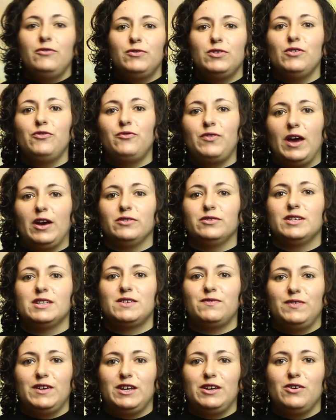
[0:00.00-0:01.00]
you found this
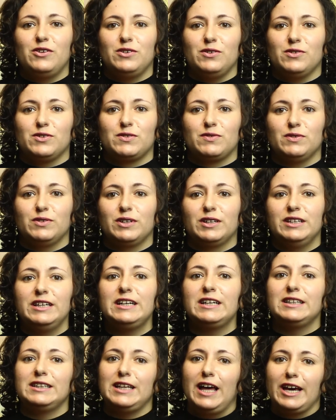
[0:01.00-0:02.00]
video useful,
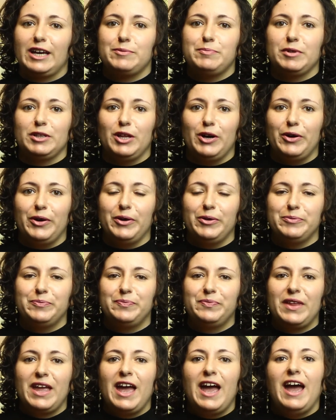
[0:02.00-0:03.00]
click like below
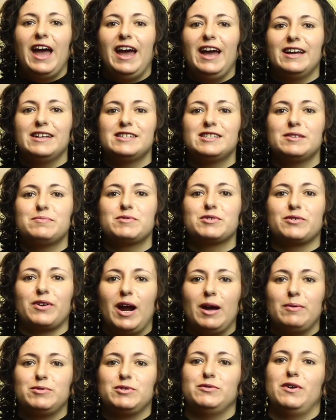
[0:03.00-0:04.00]
and
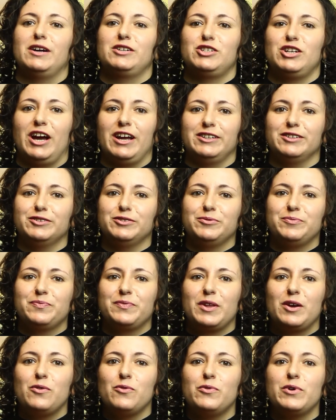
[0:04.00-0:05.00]
subscribe to our channel.
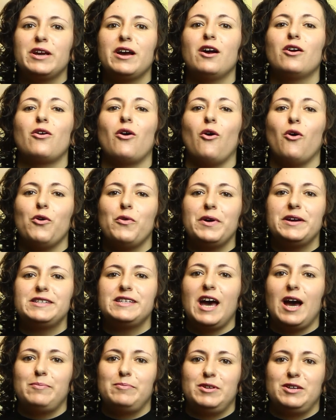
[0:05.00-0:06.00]
We are always
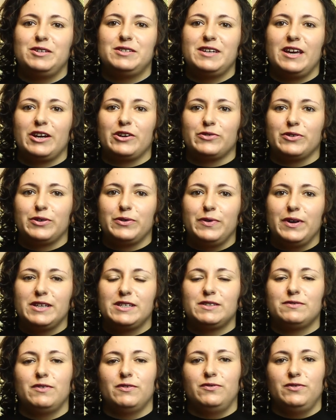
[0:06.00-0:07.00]
happy to take requests
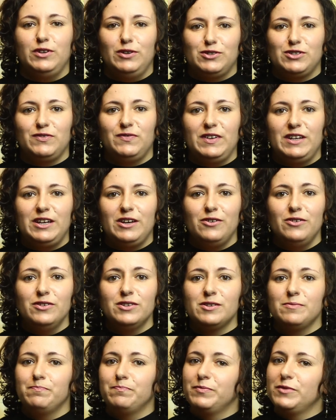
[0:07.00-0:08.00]
for future videos,
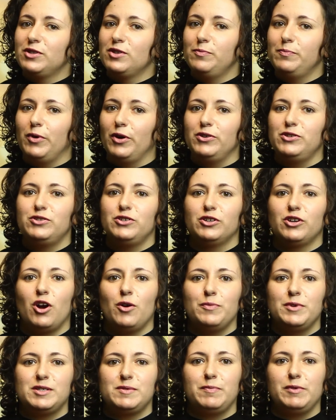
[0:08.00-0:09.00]
so post your
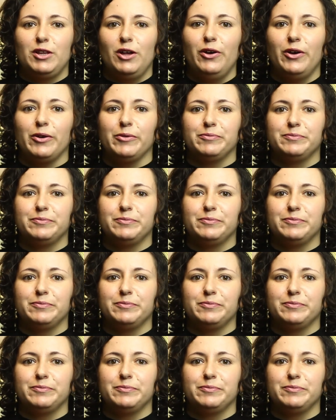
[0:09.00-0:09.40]
comments below.